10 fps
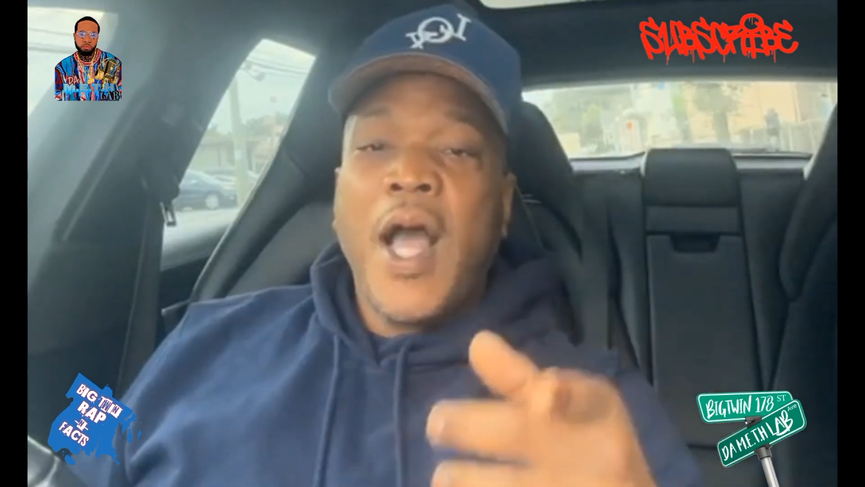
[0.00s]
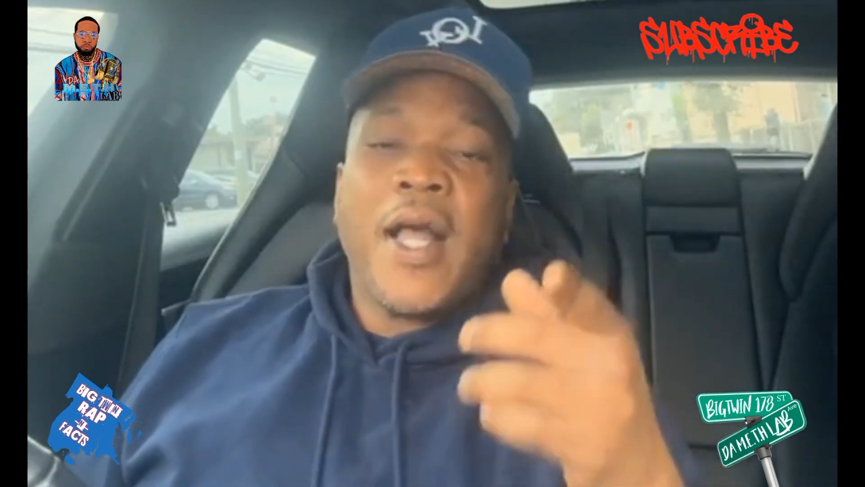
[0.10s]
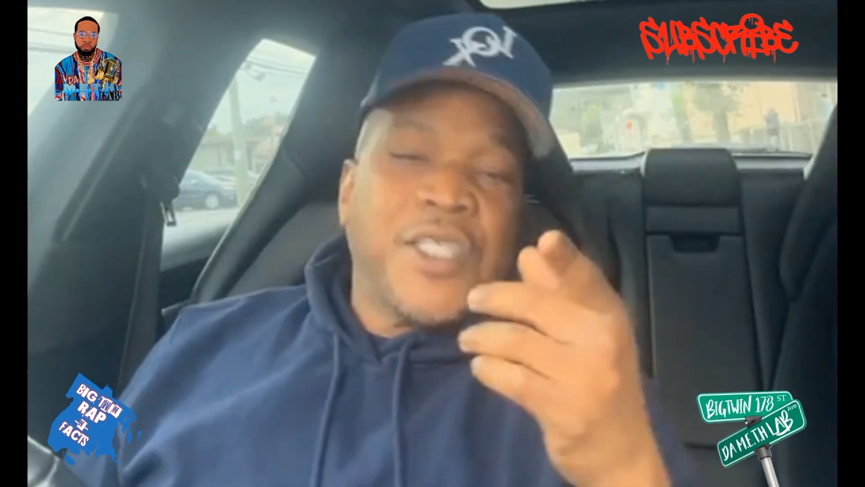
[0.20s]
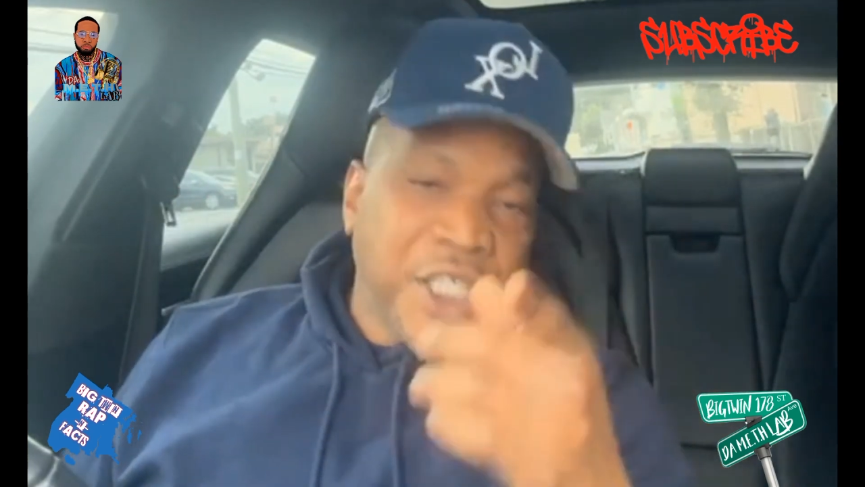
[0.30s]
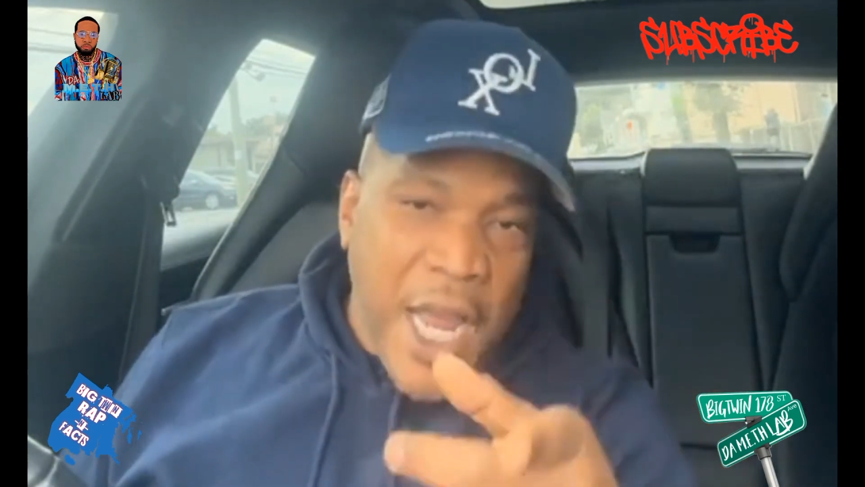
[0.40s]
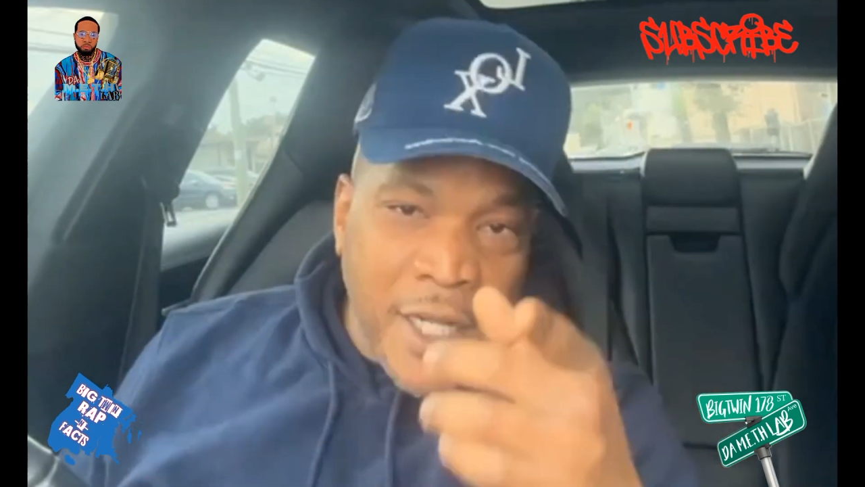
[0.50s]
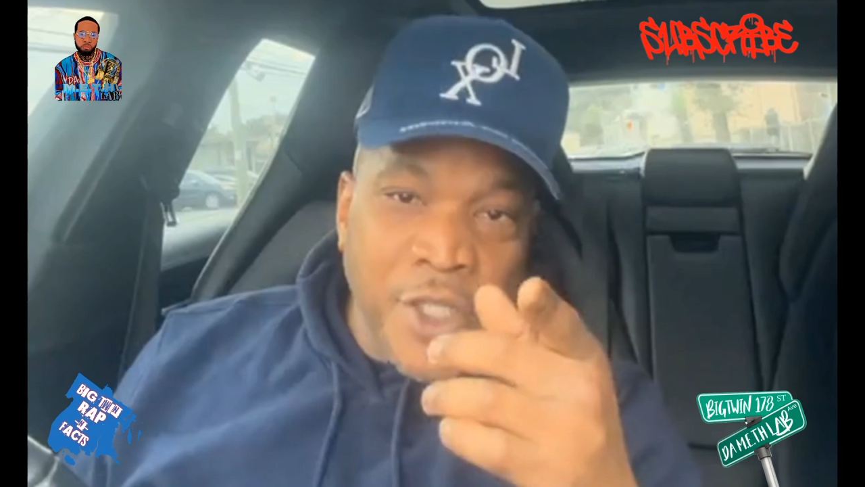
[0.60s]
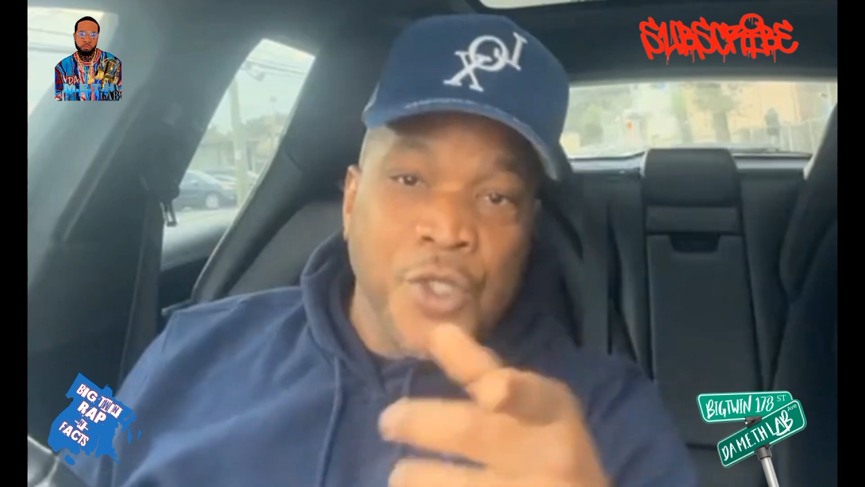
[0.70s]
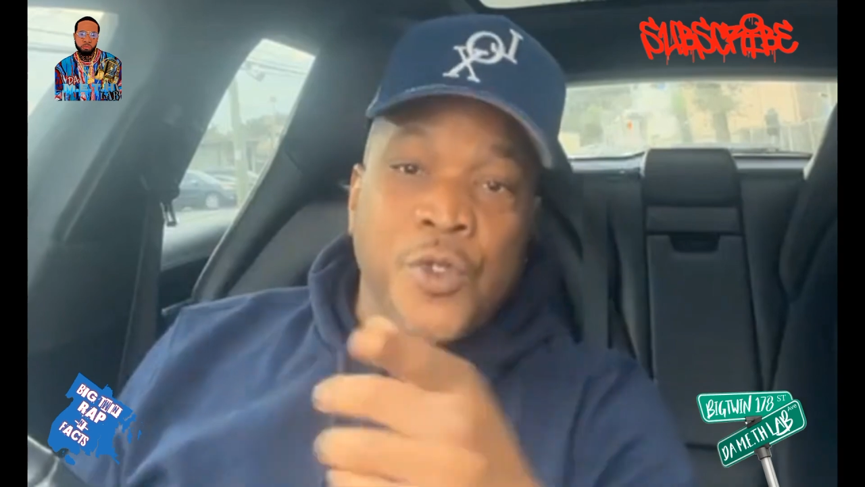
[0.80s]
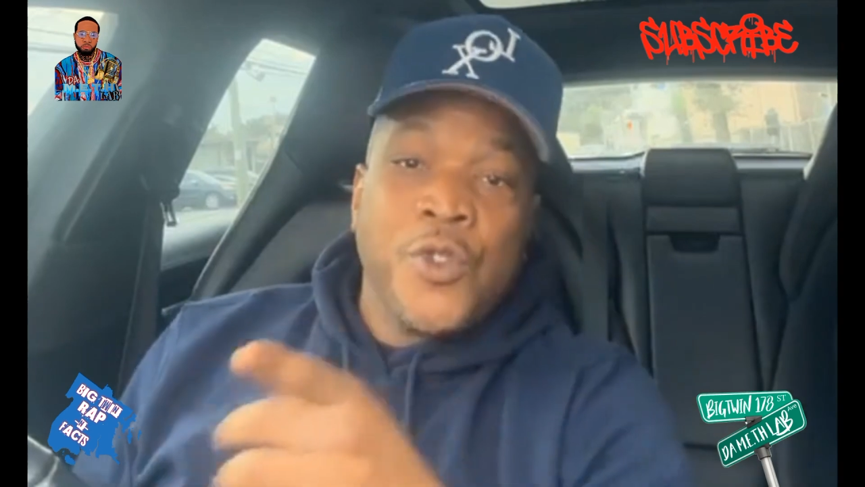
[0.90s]
I
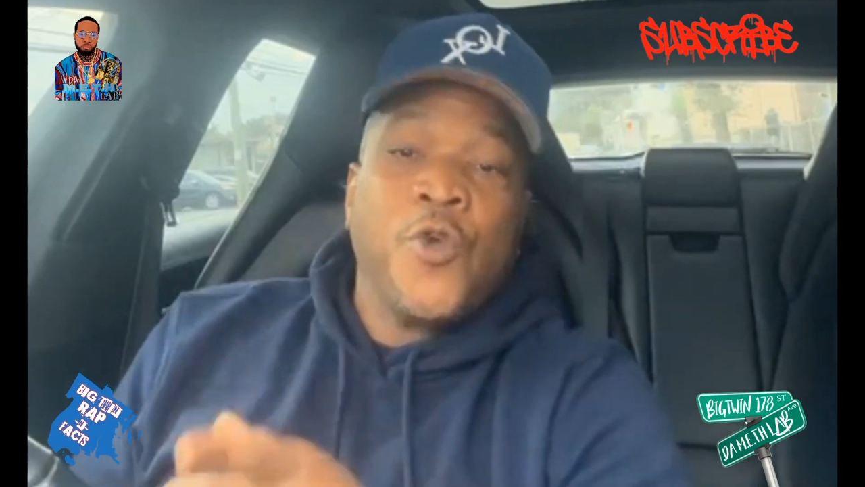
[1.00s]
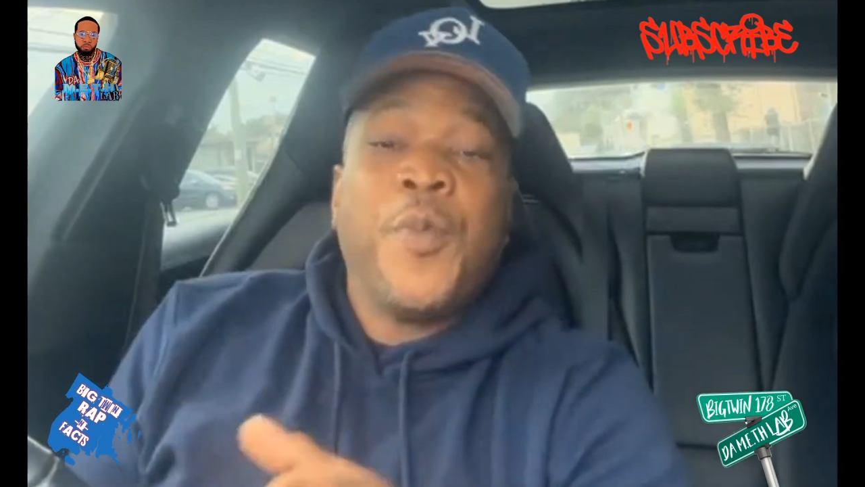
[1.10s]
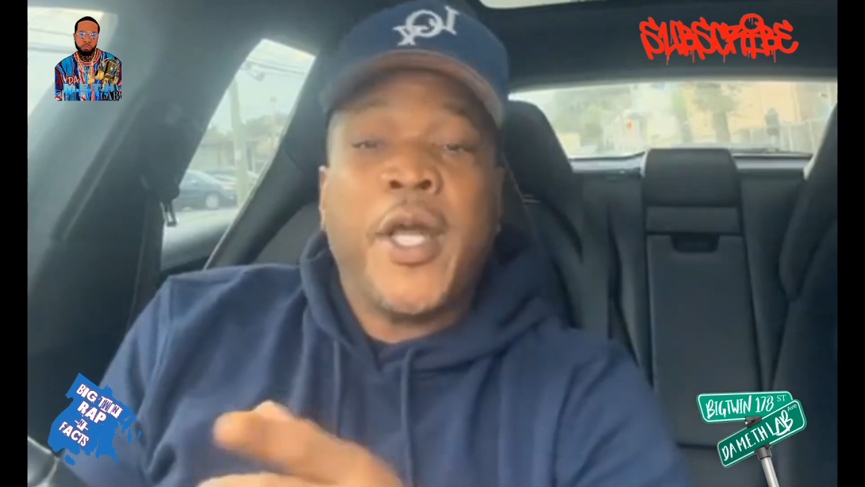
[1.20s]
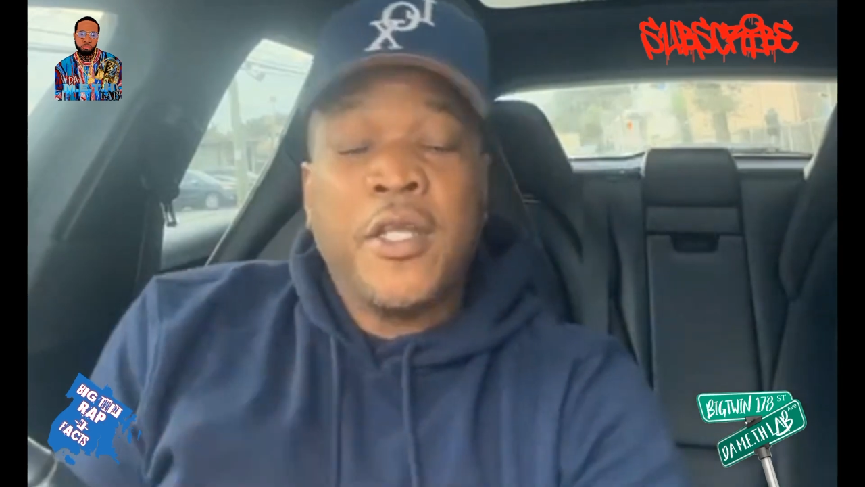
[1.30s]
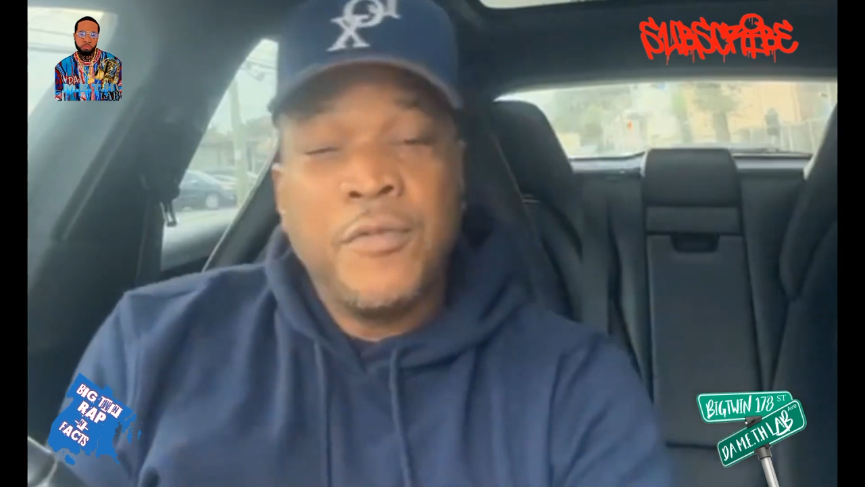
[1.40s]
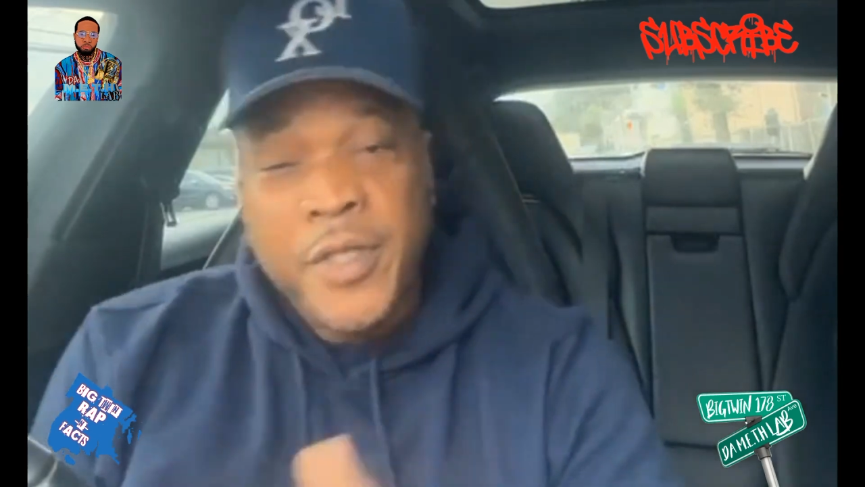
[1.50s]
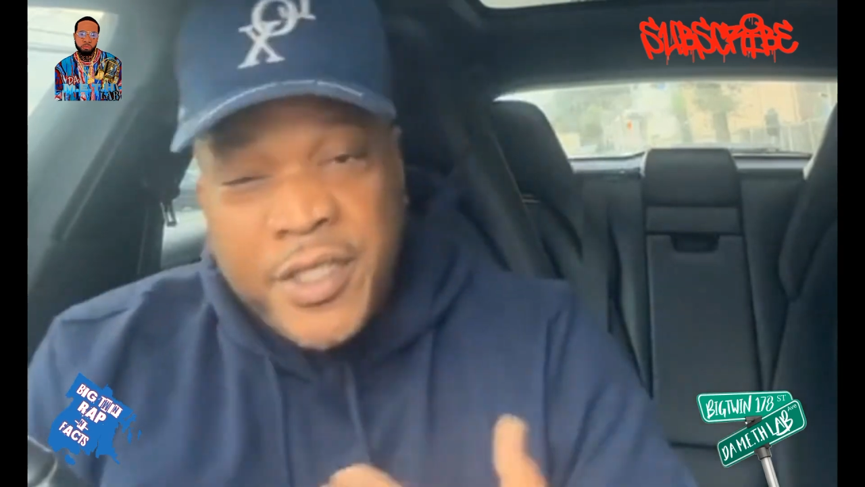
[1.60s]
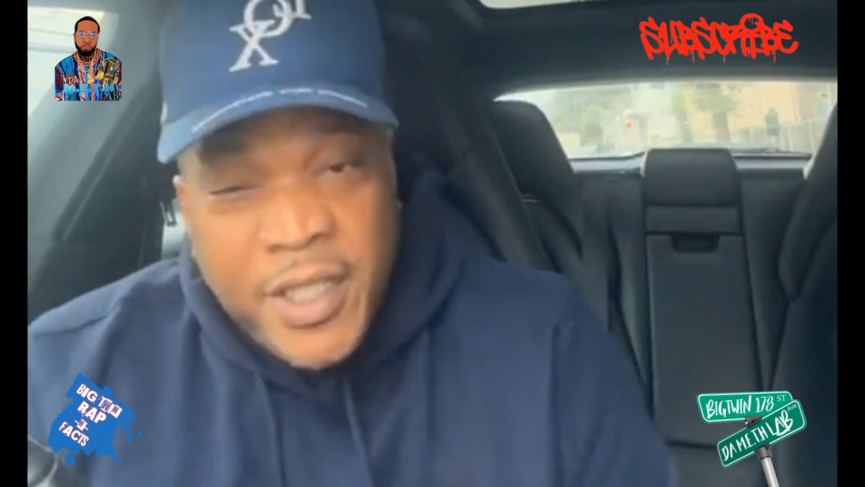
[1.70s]
challenge you to do better than me.